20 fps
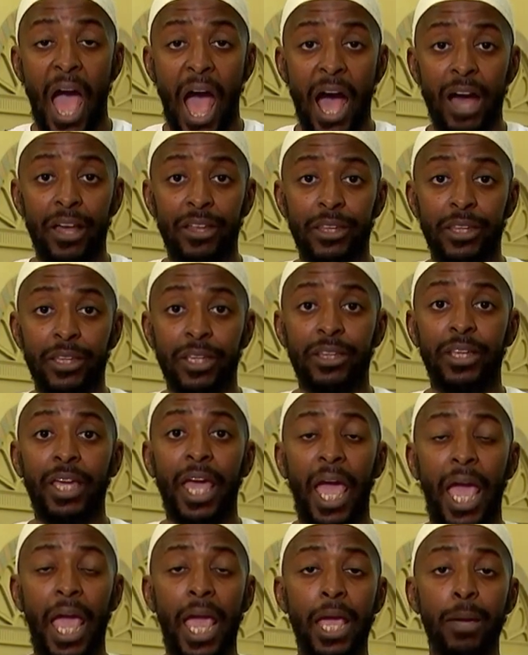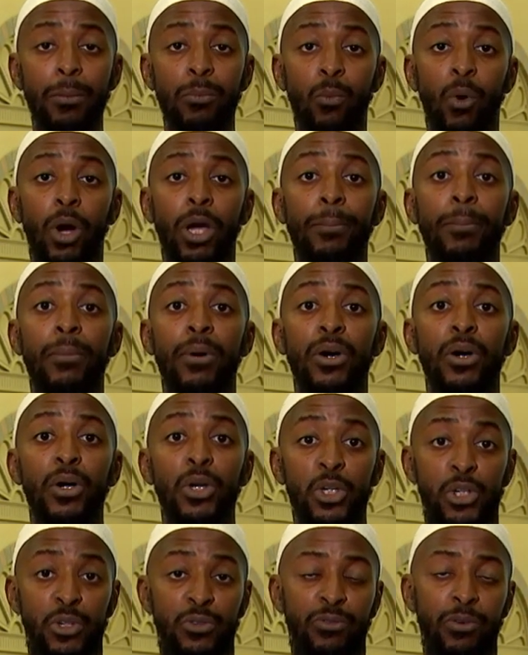and came, what
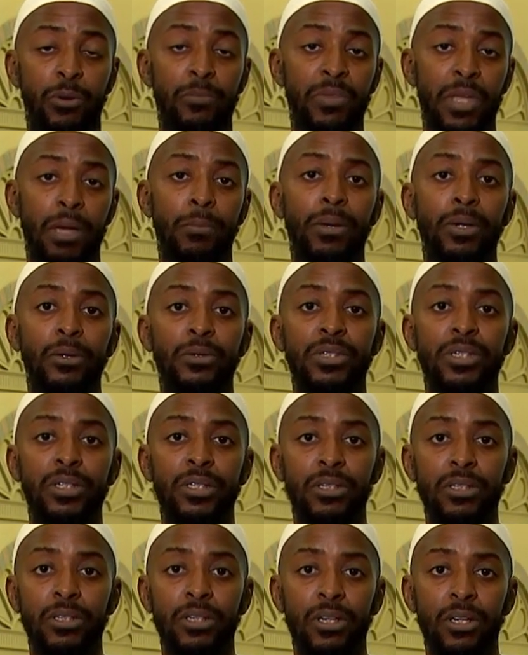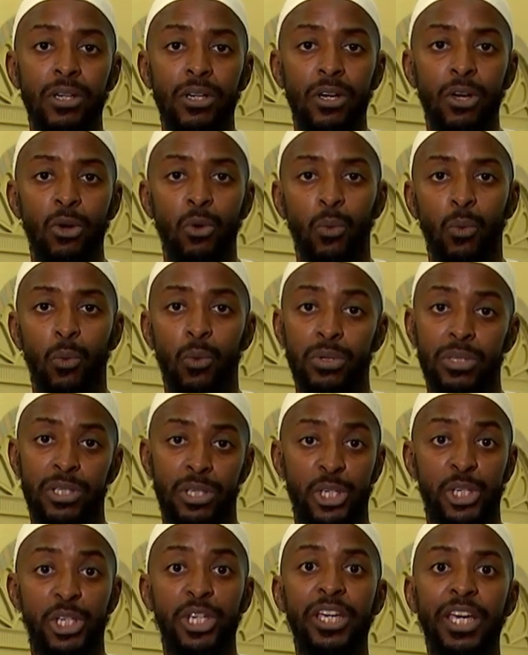emerged from that mountain was a
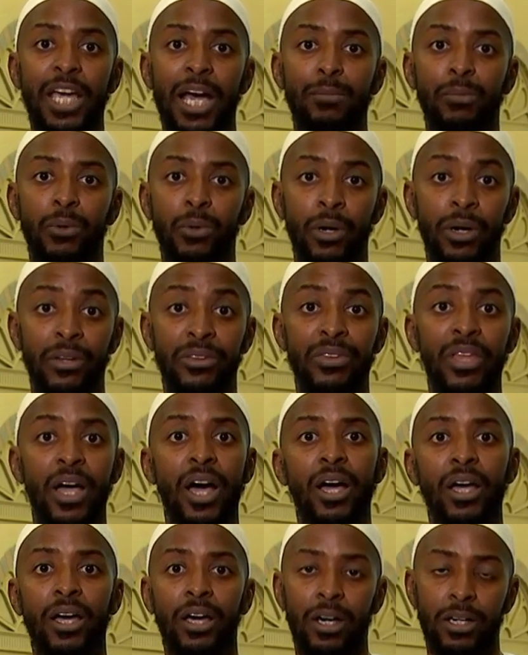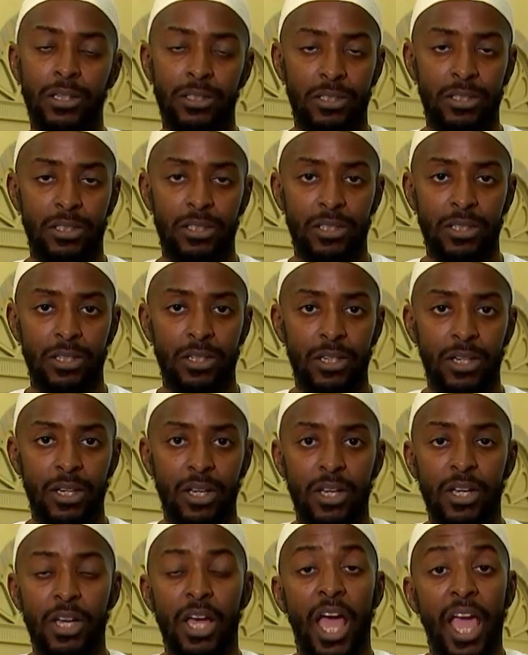she-camel, a naqa.
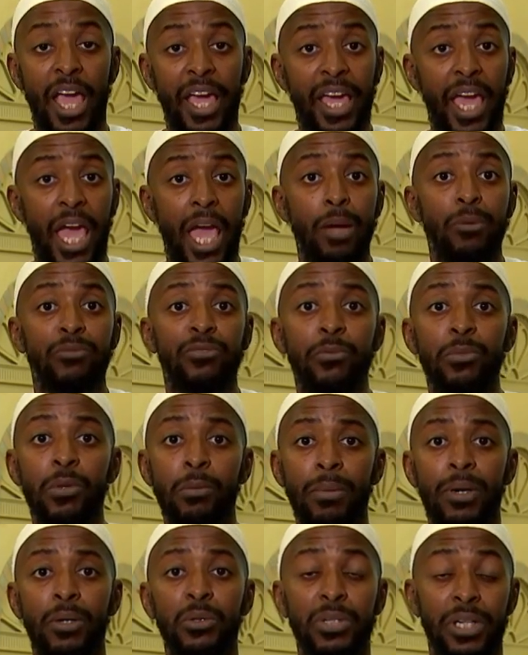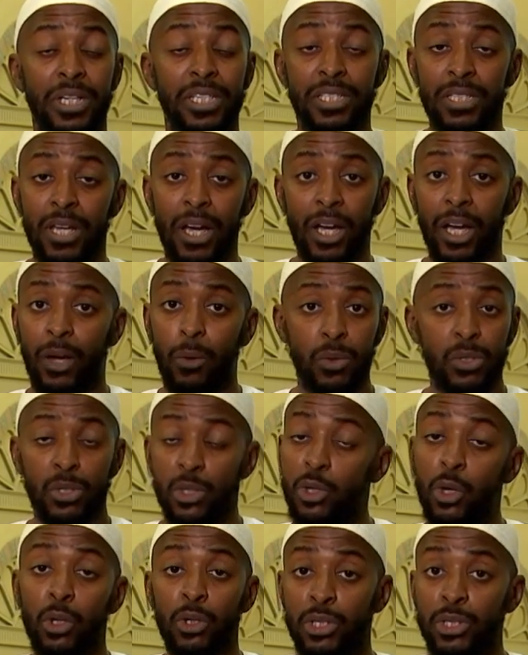It came from the mountain. This naqa was
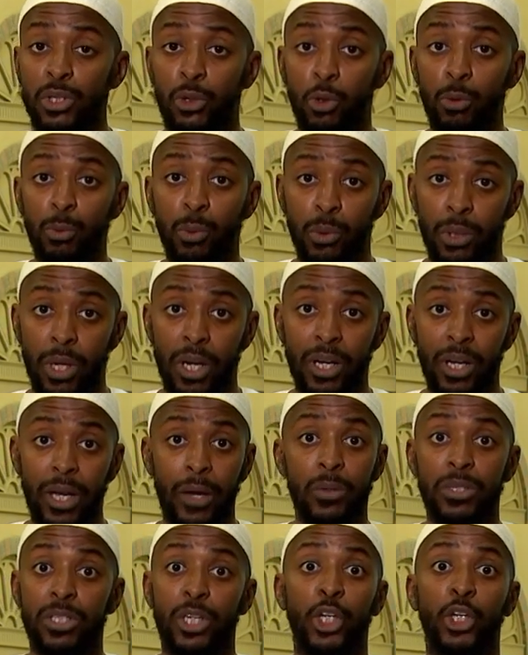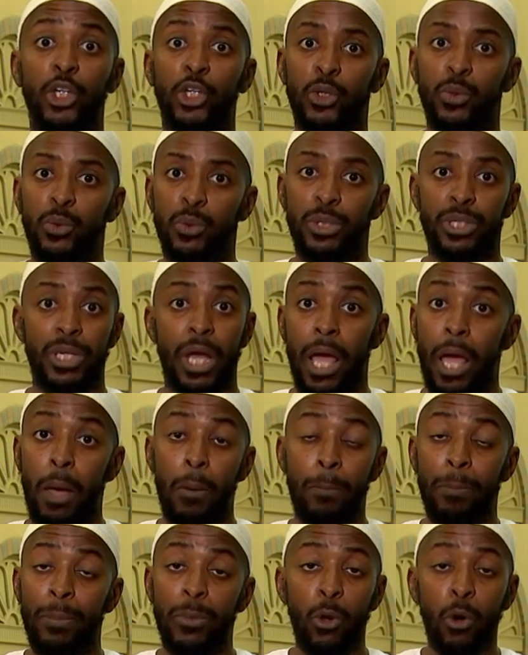not just a normal naqa, it was a huge,
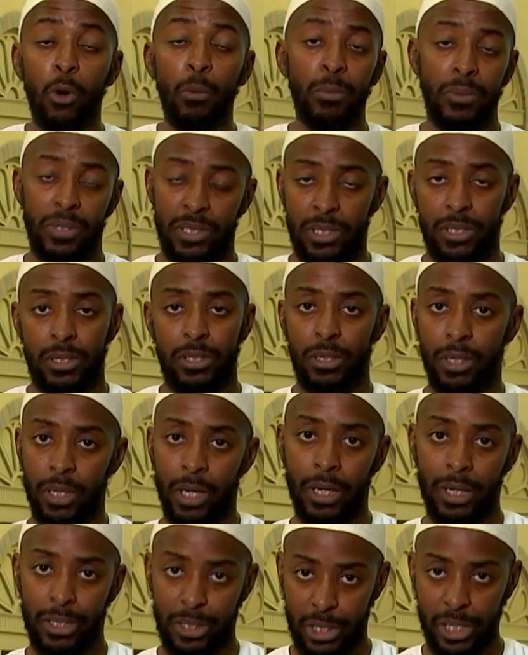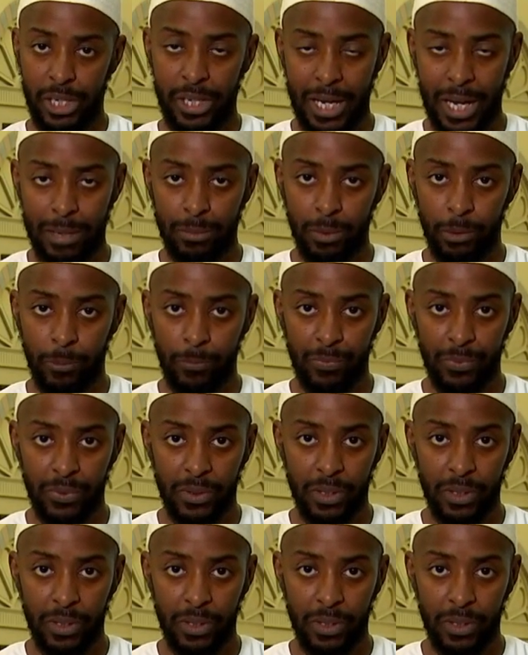enormous she-camel.